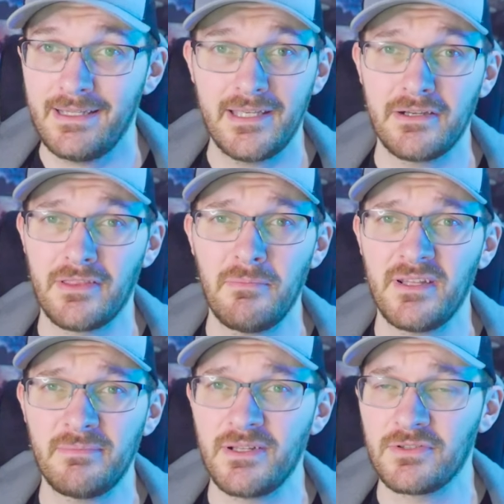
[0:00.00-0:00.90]
tell you, there
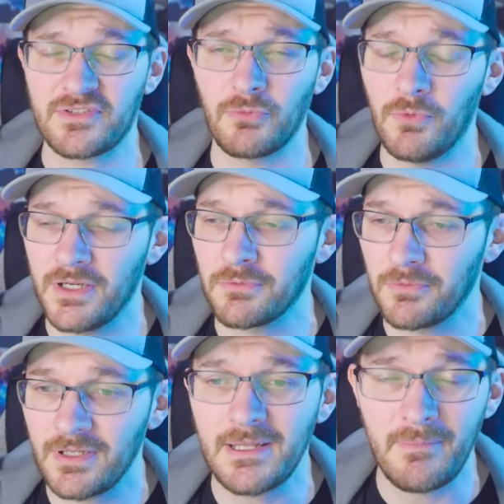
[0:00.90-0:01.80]
must have been just one
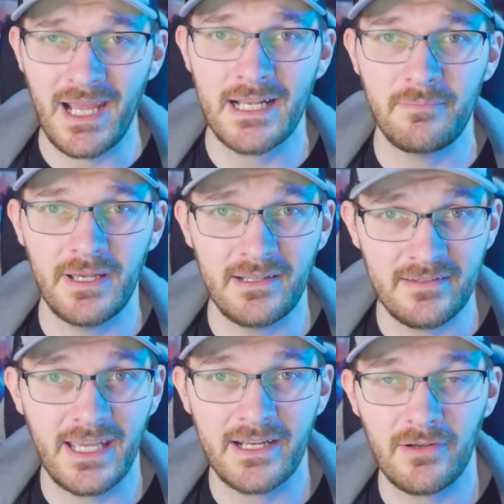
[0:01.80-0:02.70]
really mad
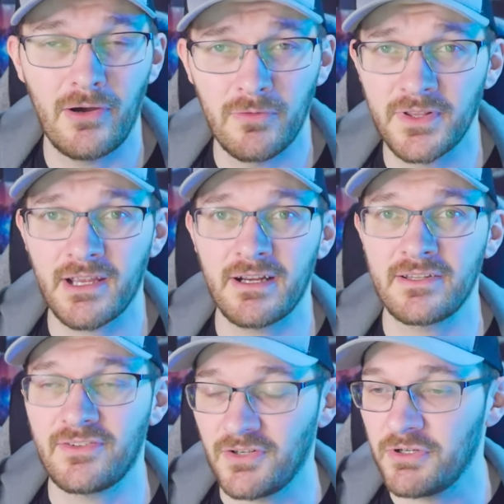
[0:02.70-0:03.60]
exec over there at
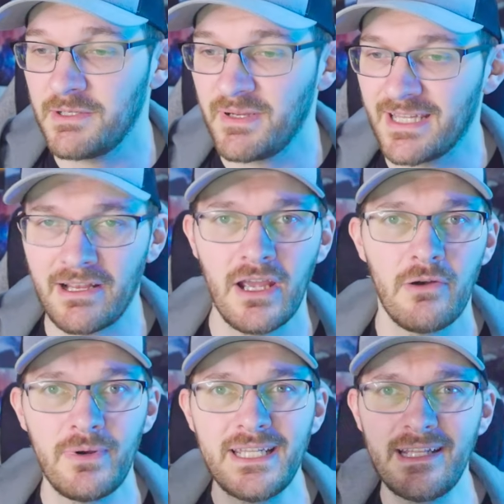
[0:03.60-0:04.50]
Sony being like,
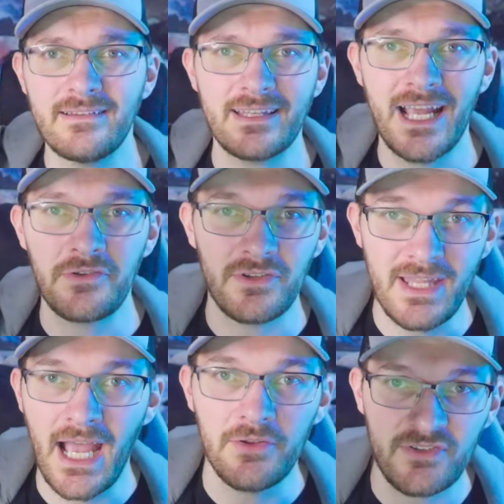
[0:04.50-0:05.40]
we need these accounts
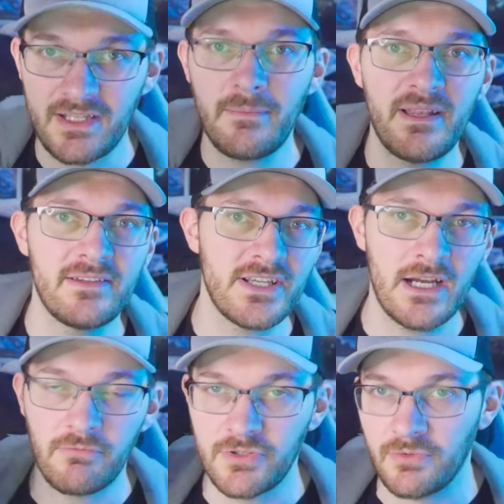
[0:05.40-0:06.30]
now, send the message
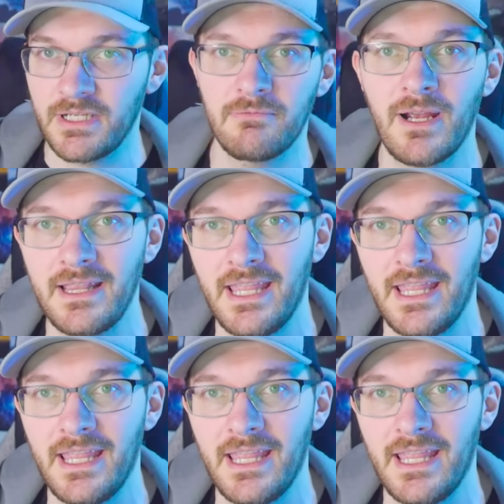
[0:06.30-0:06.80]
out, we're doing it right